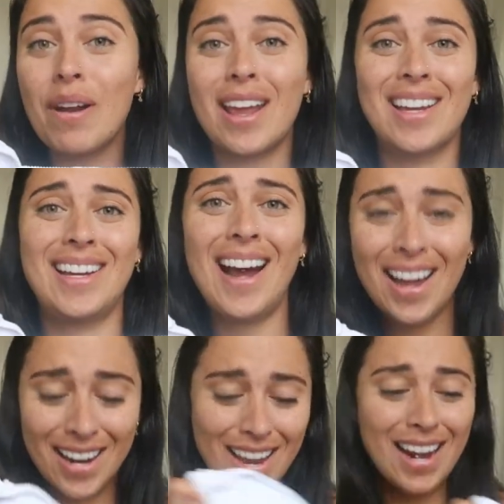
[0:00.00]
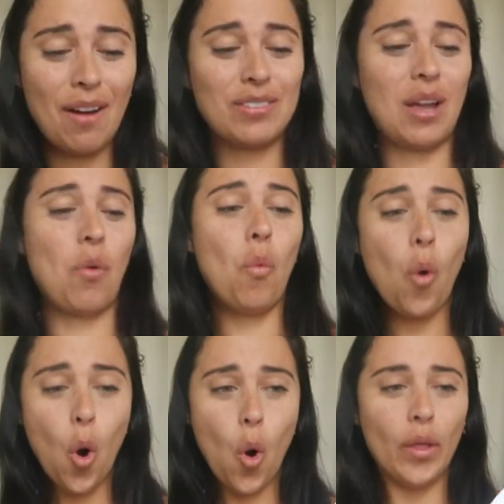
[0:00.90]
When I got it, I was like,
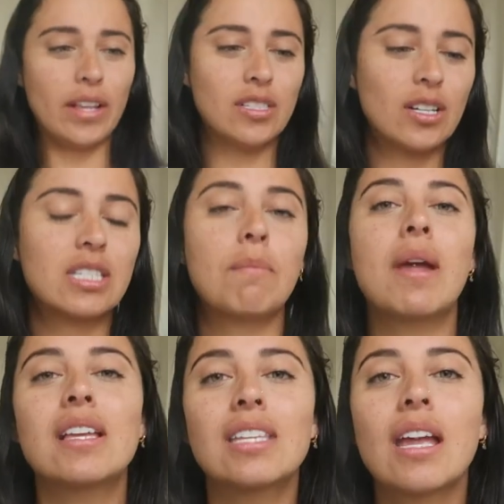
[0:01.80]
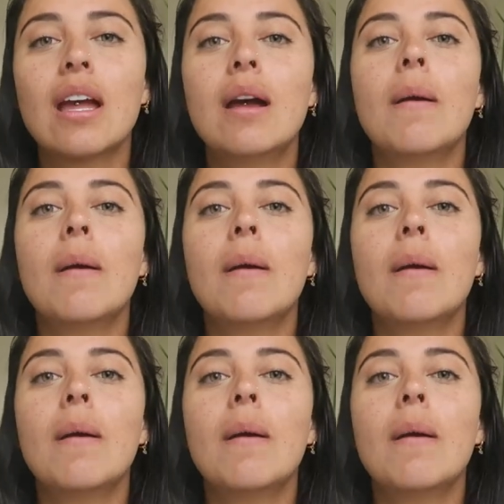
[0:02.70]
woo, this looks amazing.